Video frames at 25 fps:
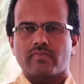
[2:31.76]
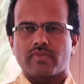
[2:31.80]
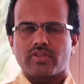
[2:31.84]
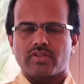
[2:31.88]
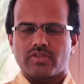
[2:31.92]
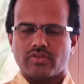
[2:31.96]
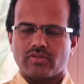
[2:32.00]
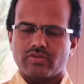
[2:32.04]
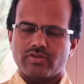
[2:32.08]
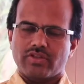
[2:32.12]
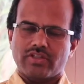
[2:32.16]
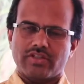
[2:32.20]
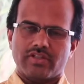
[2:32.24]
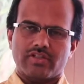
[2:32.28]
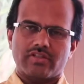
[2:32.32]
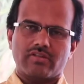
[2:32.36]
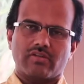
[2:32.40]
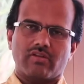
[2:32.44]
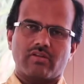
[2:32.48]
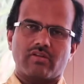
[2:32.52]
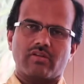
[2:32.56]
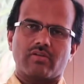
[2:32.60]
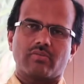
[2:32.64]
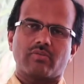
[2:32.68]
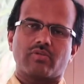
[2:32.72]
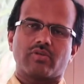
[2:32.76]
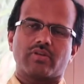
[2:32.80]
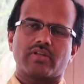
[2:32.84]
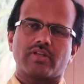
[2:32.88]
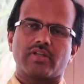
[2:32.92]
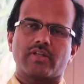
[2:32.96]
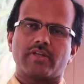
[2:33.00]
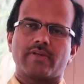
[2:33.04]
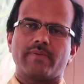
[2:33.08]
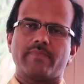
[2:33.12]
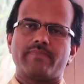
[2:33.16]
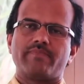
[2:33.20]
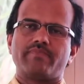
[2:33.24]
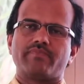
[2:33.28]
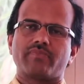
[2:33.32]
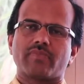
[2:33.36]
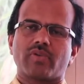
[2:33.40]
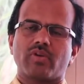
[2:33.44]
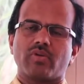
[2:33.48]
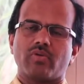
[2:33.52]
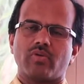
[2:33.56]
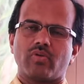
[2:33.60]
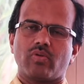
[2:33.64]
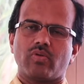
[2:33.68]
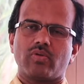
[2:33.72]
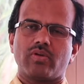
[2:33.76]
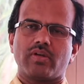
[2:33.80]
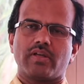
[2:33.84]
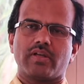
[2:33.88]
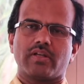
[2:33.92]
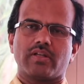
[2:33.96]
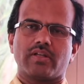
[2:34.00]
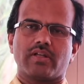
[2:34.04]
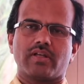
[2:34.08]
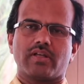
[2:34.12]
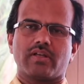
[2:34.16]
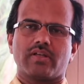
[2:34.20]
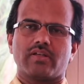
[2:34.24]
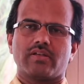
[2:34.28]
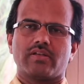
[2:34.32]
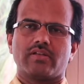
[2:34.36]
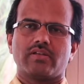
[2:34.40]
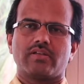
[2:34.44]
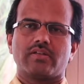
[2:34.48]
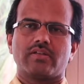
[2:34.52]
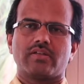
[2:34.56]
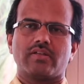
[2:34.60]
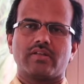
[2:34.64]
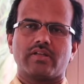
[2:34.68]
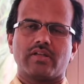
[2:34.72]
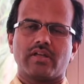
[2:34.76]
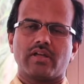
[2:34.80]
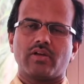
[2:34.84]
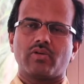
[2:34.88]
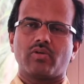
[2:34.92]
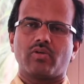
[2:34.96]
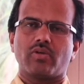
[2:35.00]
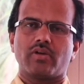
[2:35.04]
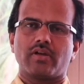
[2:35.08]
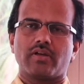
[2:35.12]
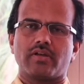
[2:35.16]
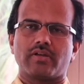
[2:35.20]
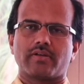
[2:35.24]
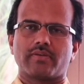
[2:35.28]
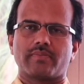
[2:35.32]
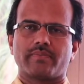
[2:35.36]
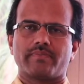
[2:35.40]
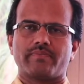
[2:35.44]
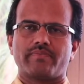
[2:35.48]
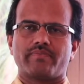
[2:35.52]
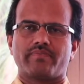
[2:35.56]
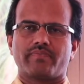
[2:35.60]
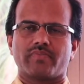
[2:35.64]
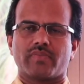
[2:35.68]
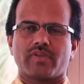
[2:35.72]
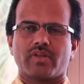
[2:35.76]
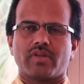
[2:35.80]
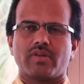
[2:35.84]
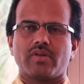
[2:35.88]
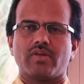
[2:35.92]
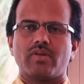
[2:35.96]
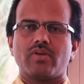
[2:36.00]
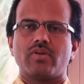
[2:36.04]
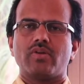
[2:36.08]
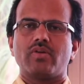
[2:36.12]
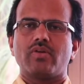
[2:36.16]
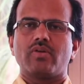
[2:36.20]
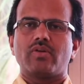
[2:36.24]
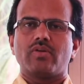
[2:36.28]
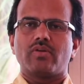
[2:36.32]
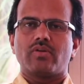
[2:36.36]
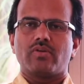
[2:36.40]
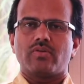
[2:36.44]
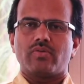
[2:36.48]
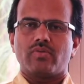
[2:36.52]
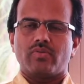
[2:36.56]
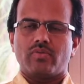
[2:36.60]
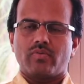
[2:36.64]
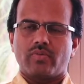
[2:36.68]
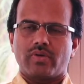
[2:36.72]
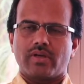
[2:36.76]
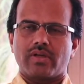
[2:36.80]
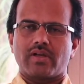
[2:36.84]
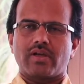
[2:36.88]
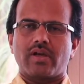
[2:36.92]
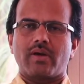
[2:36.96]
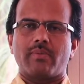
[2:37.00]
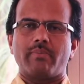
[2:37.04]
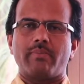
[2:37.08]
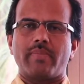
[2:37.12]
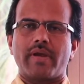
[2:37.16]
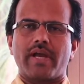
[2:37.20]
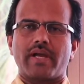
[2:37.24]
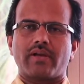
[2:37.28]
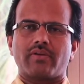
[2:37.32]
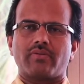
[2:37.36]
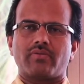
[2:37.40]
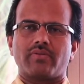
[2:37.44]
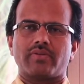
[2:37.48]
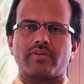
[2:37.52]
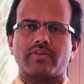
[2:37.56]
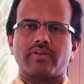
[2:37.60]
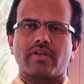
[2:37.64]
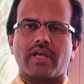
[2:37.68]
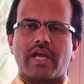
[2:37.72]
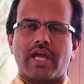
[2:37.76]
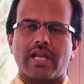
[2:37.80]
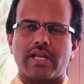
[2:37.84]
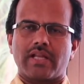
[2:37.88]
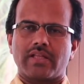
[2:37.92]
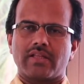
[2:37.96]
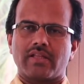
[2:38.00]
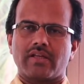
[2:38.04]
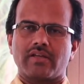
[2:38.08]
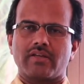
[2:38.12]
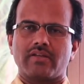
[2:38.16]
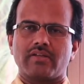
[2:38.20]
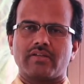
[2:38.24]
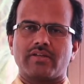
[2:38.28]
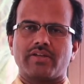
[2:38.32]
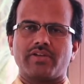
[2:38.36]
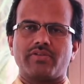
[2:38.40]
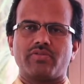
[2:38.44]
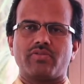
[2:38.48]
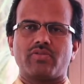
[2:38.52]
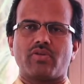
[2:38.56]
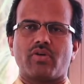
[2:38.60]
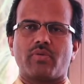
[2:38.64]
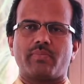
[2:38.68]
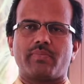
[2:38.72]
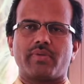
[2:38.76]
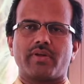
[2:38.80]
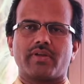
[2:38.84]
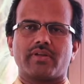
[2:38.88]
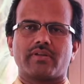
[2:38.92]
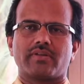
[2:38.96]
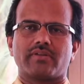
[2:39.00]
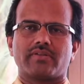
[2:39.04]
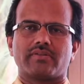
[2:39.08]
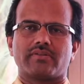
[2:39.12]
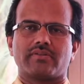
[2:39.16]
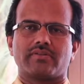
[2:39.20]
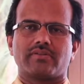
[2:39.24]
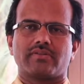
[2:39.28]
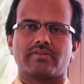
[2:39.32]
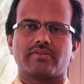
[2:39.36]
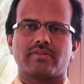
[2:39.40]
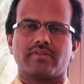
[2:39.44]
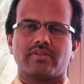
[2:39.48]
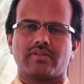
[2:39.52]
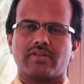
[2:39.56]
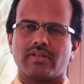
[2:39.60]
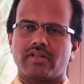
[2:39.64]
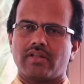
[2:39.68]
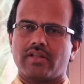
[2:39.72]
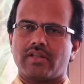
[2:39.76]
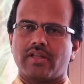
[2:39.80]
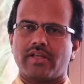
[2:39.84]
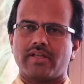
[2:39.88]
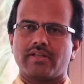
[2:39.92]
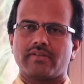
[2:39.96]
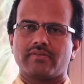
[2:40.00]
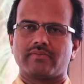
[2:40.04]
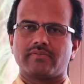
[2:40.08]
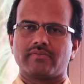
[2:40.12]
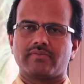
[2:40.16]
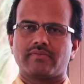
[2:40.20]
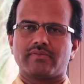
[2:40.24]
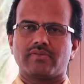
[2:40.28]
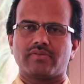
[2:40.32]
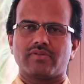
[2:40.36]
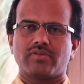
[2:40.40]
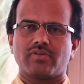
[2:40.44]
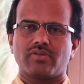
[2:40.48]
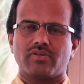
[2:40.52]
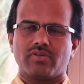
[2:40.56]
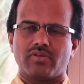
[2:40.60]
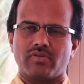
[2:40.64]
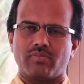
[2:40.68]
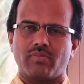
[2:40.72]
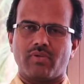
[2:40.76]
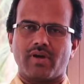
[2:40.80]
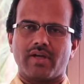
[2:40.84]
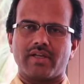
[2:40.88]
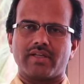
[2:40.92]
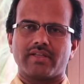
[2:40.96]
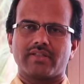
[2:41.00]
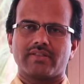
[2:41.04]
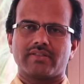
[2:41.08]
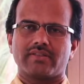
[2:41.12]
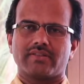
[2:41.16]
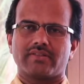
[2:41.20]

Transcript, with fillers: So this is all about the holding the needle holder. We'll come back with another new topic. Till then, goodbye.